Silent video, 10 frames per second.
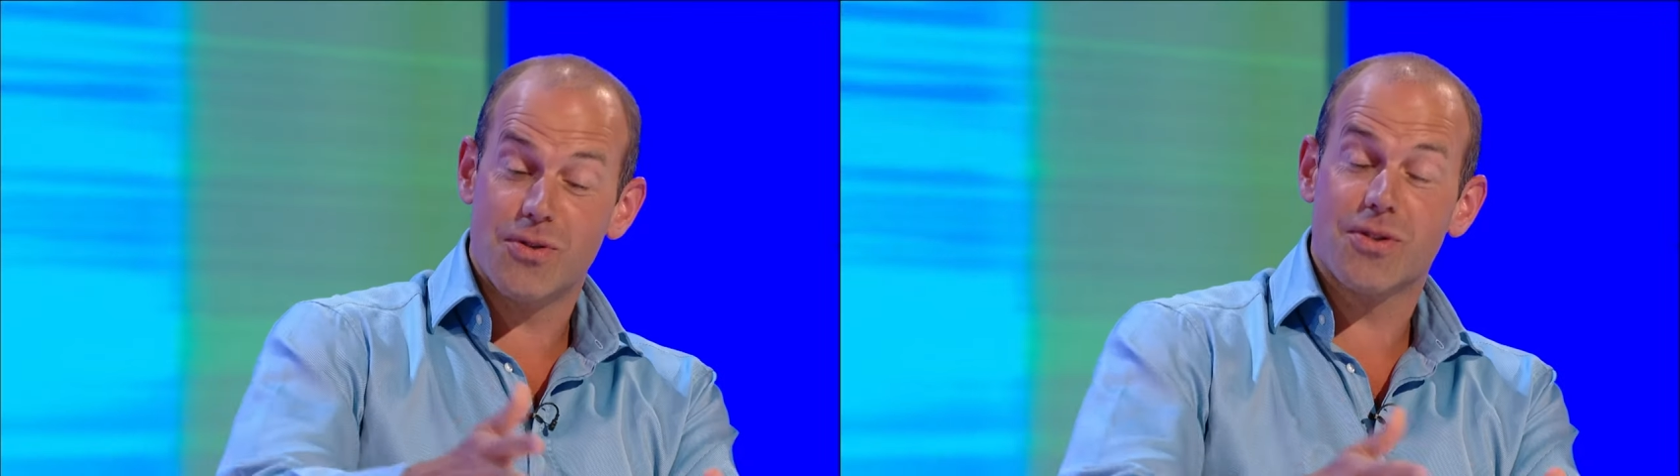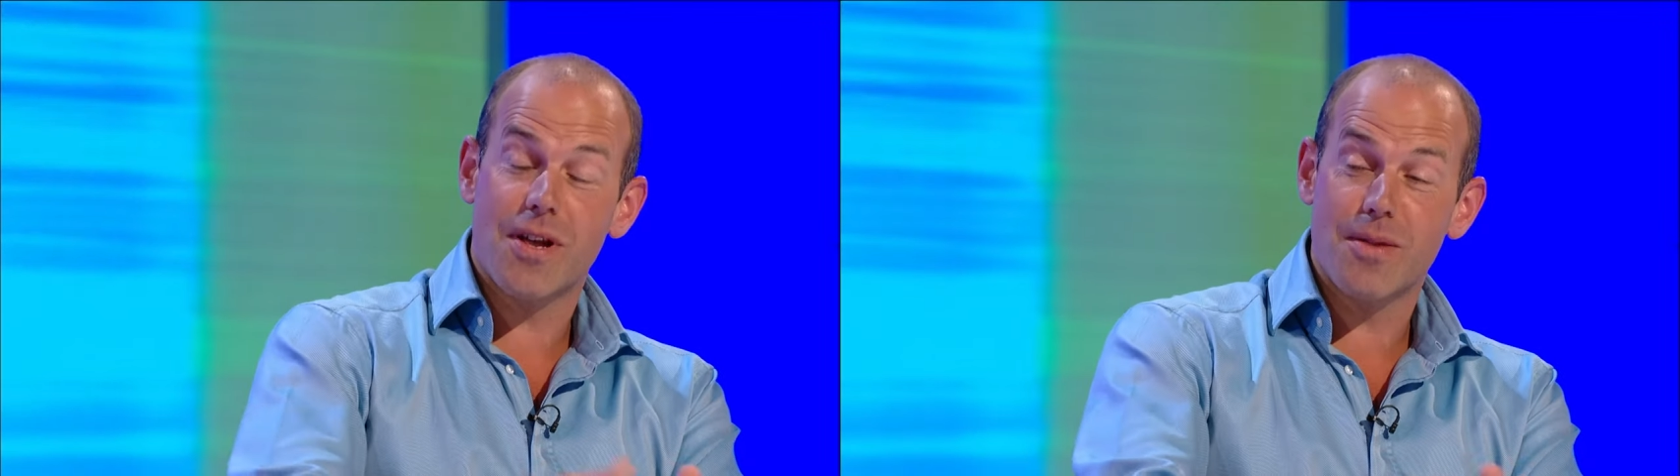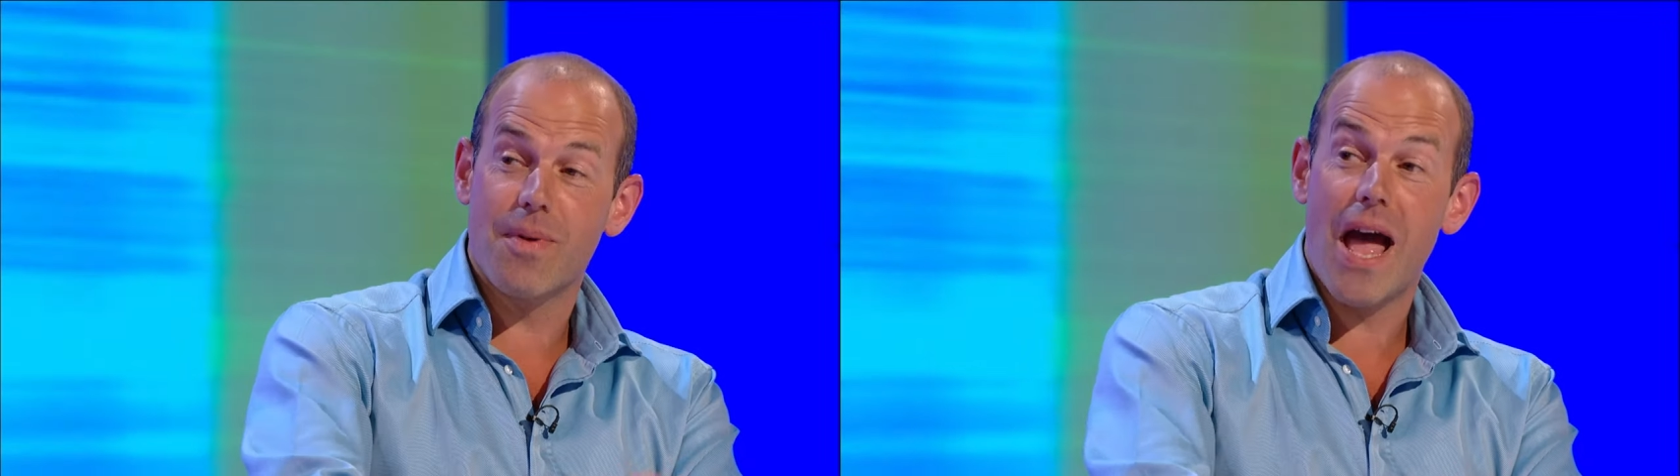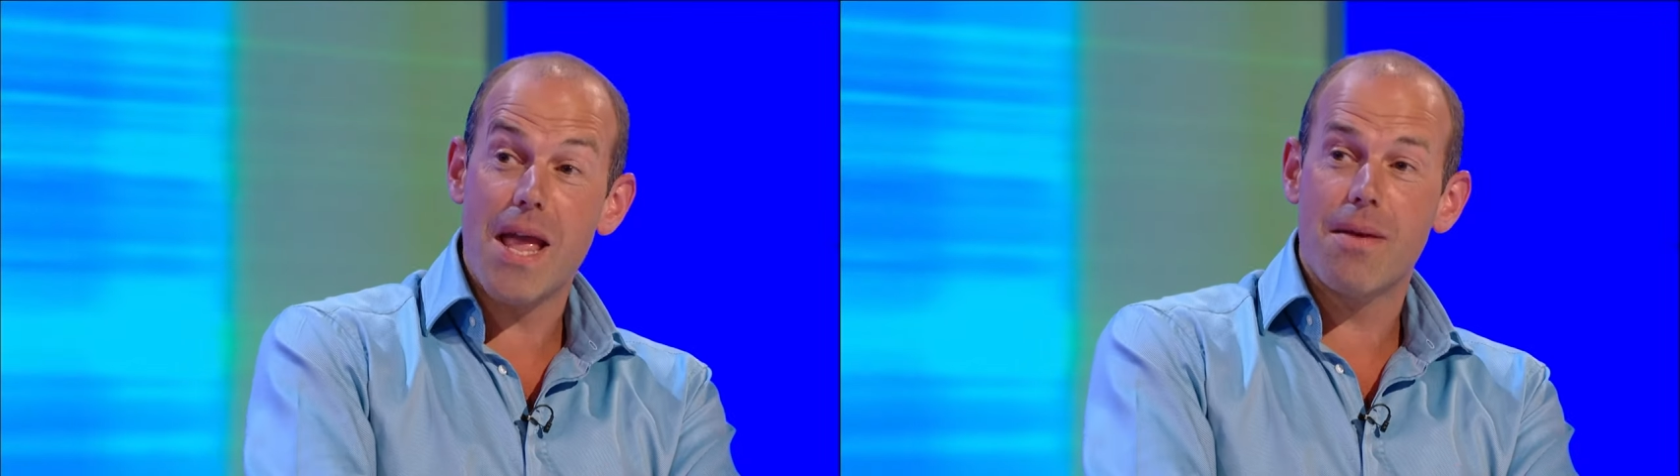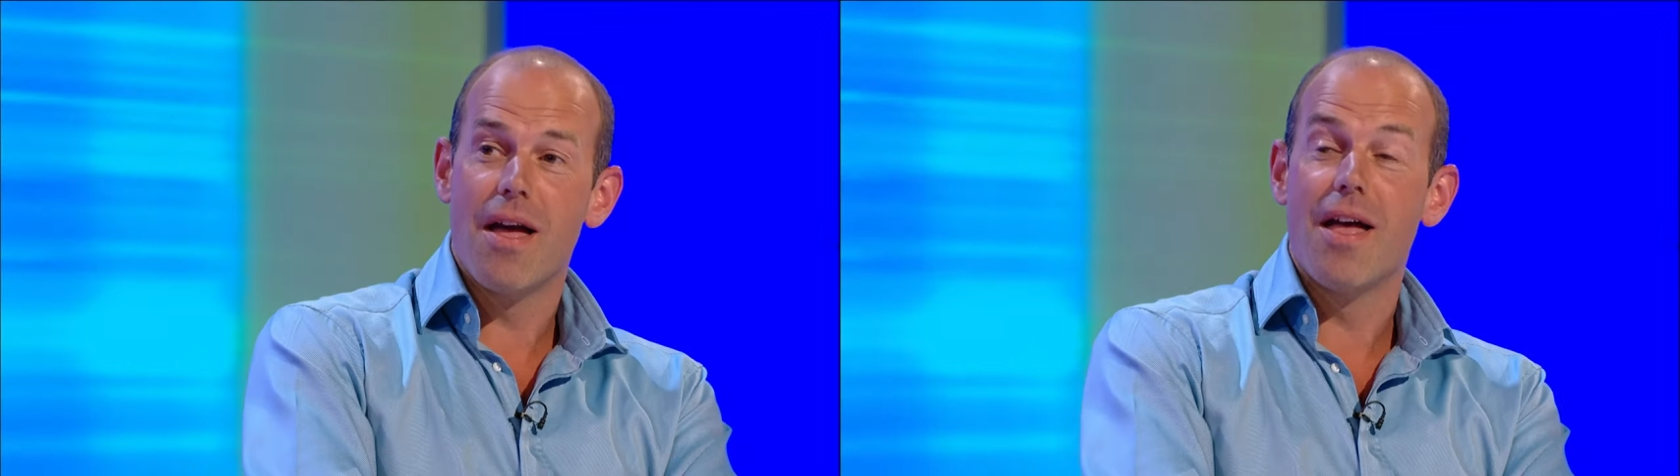was sign
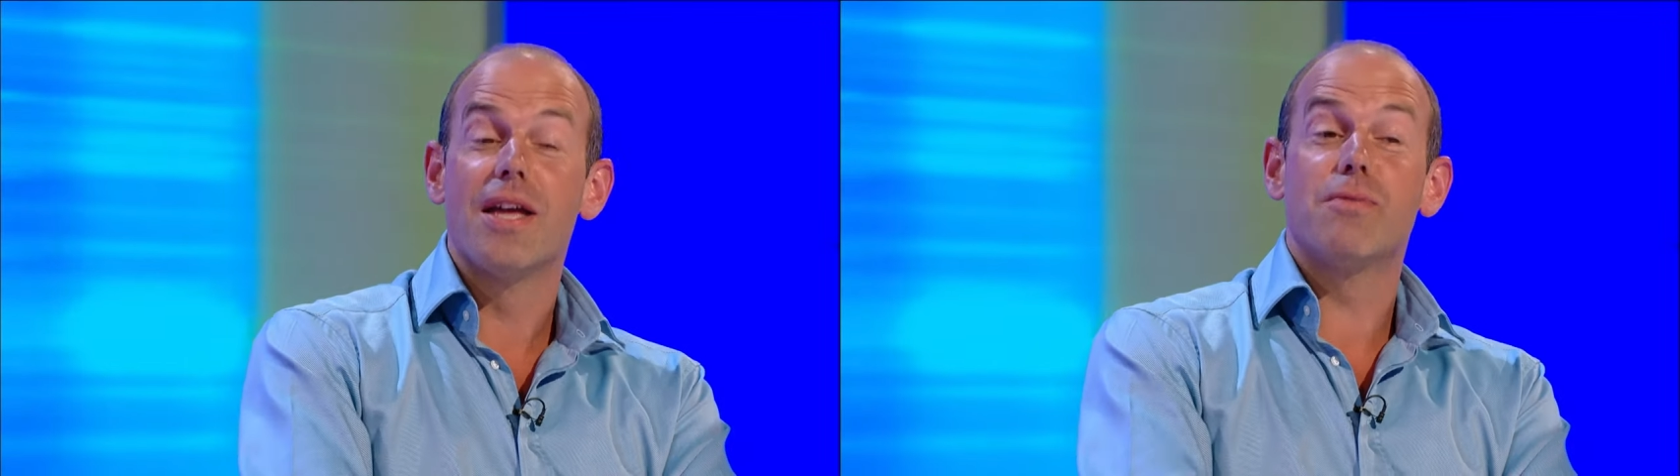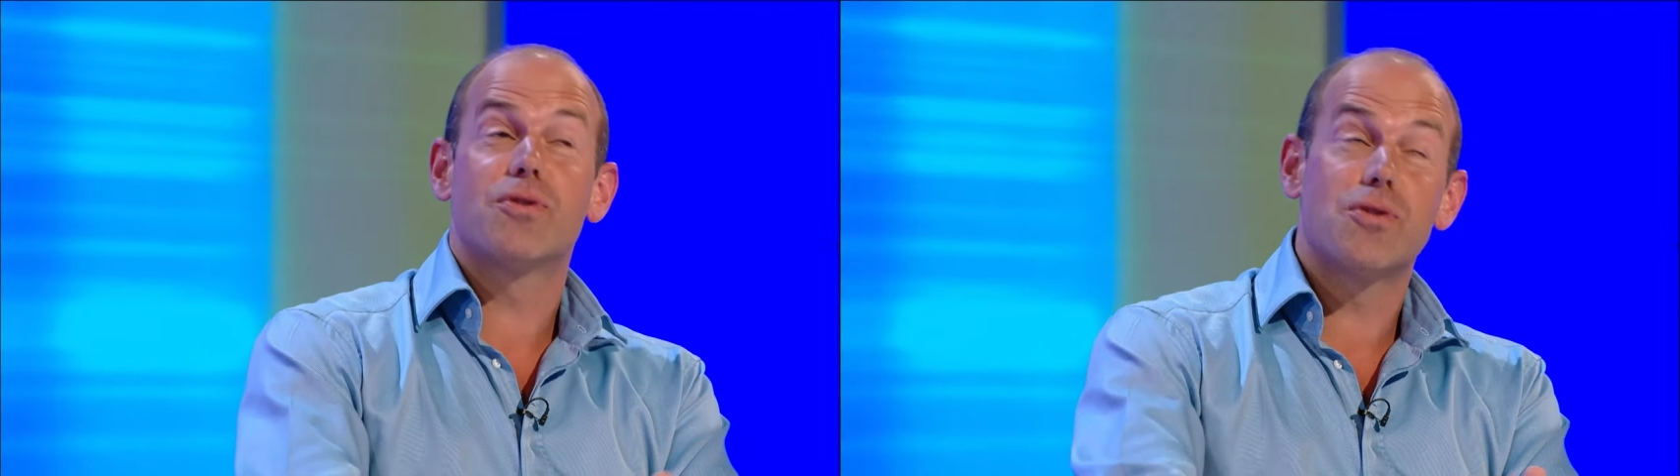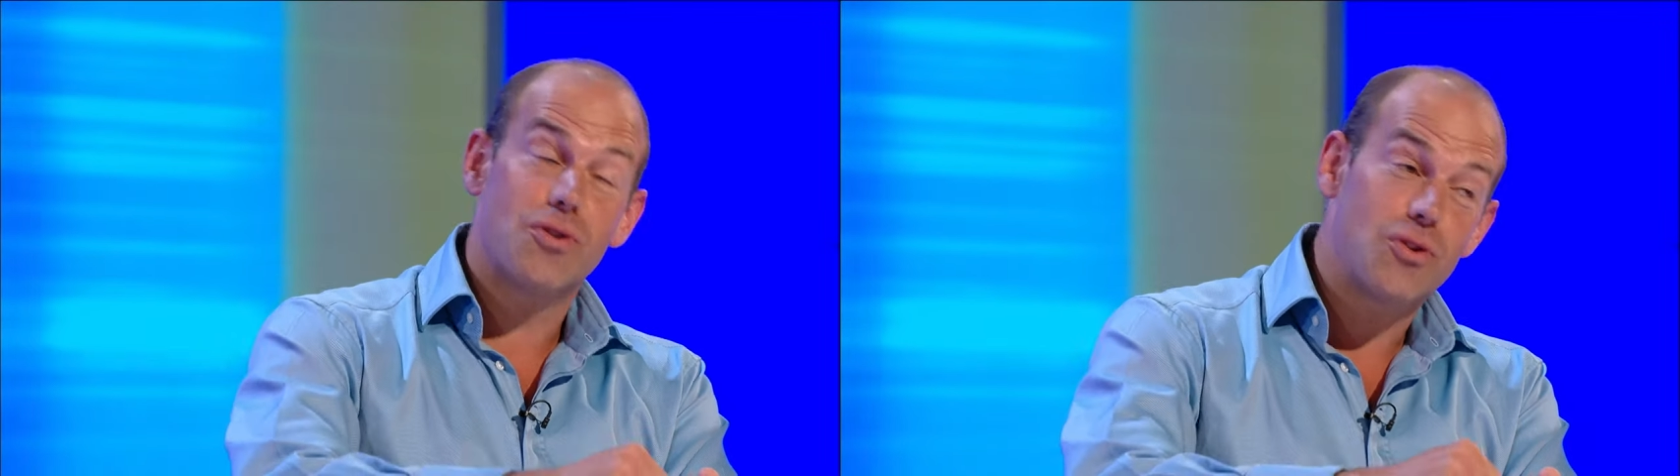a gives you to